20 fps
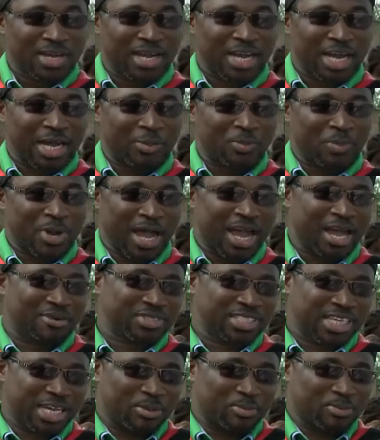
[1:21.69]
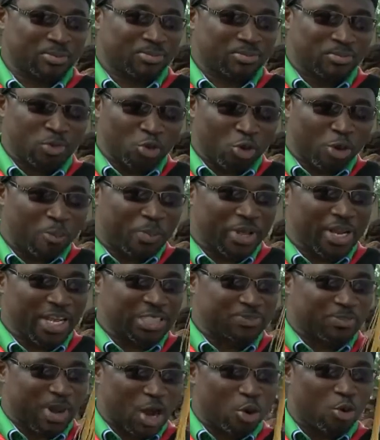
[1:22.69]
um, I have some
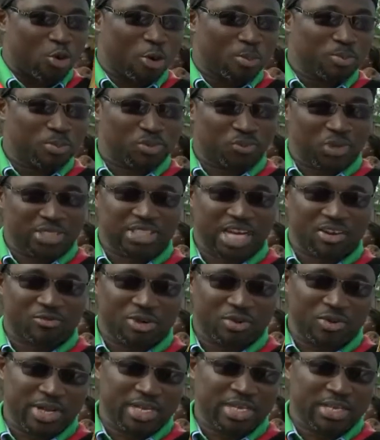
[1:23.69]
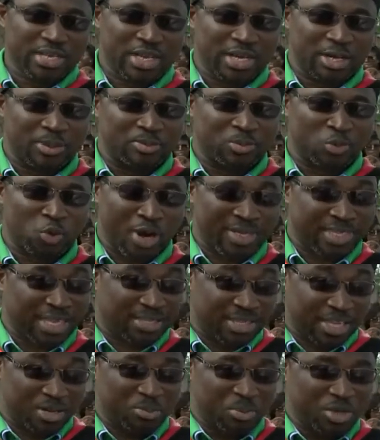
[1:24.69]
companies back home which have already um,
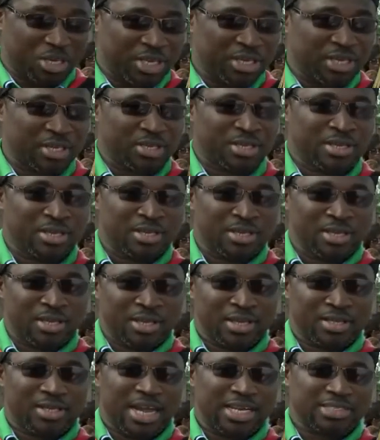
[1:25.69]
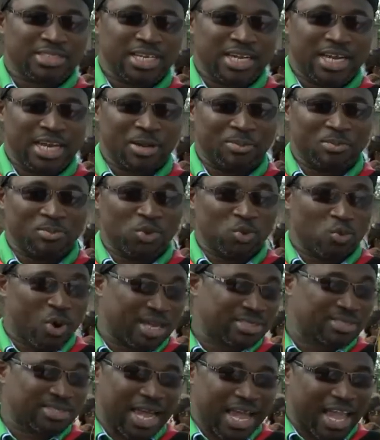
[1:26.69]
contacted me that um,
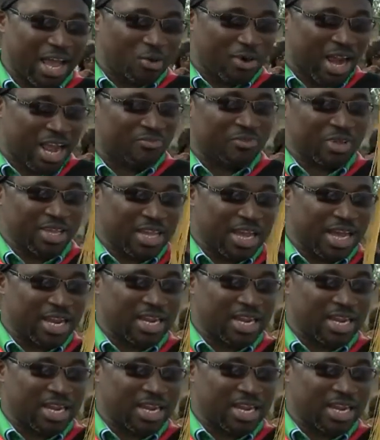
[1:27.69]
once I arrive in